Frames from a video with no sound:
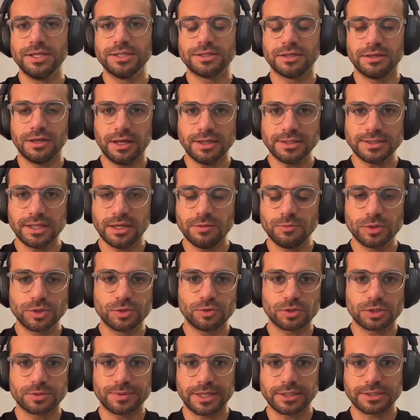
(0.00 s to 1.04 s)
So last time we
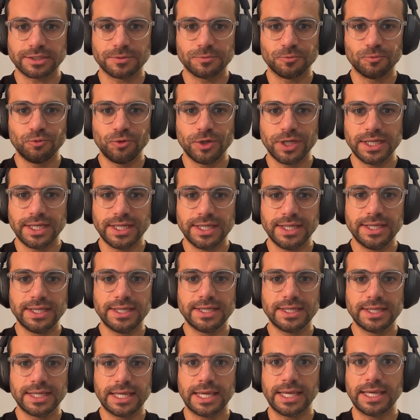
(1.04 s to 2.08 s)
talked about some really
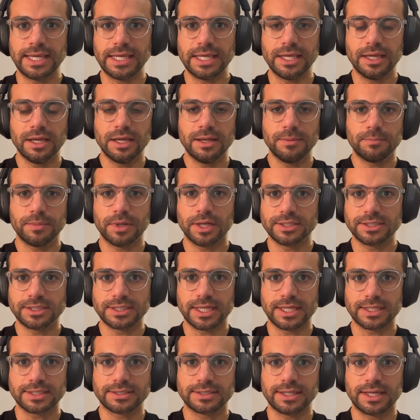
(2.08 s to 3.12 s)
key blood
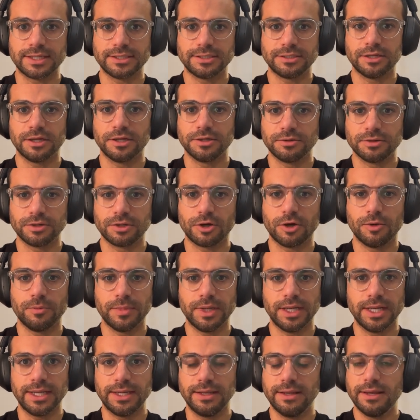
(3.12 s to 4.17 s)
tests that are done
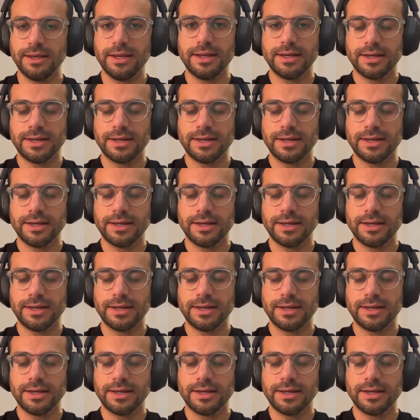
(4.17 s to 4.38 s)
commonly.